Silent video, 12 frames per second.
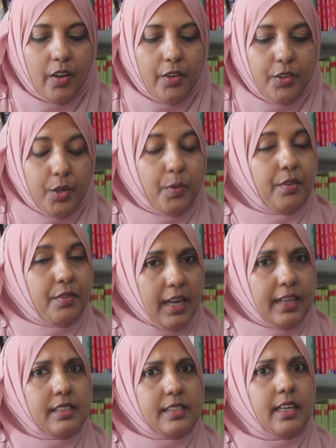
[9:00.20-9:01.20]
You are
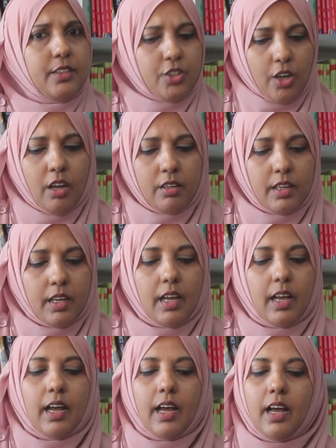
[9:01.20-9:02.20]
right, said Doc.
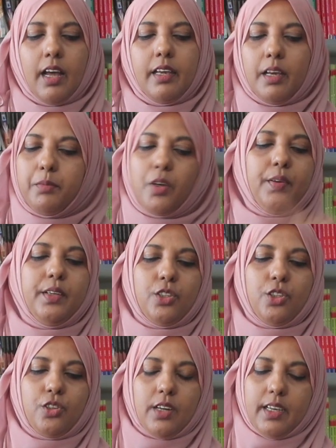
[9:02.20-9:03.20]
I am going to
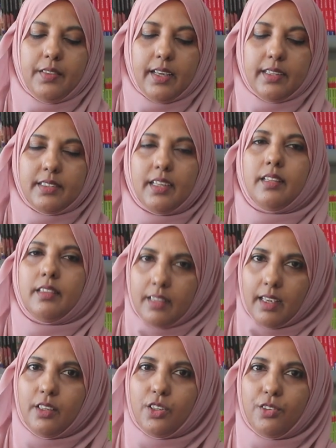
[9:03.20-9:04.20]
try that.
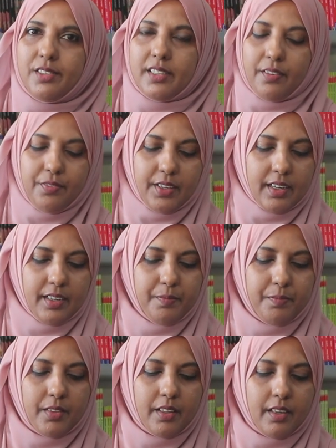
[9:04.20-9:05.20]
Thank you, Safiyya.
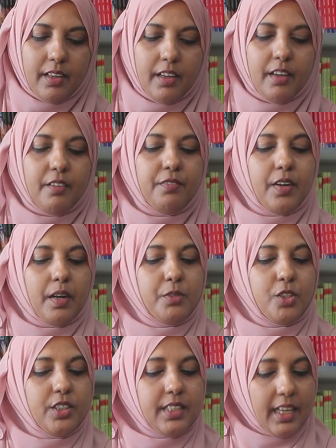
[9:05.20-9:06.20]
From
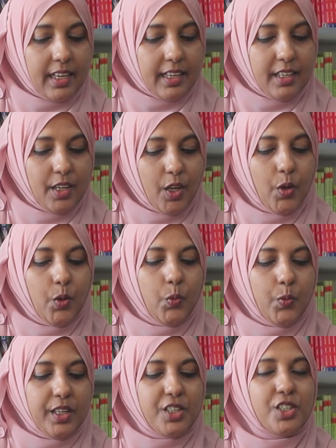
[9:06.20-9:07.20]
today,
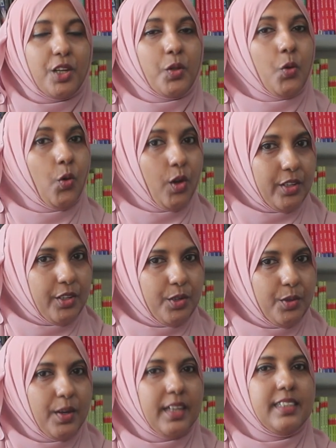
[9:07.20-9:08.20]
we shall call
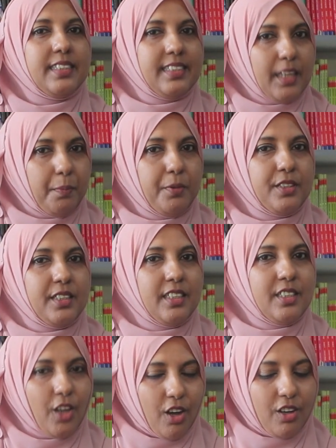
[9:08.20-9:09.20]
you Deputy
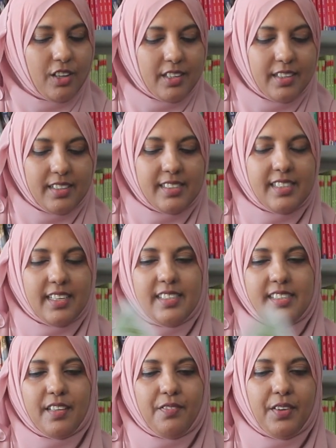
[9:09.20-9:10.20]
Doc, said
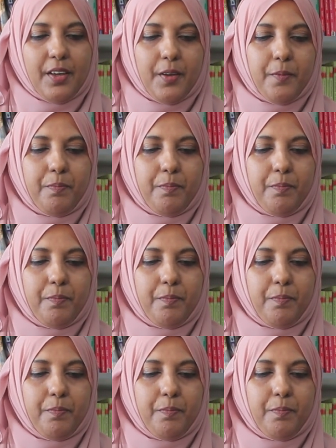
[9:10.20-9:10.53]
Safiyya.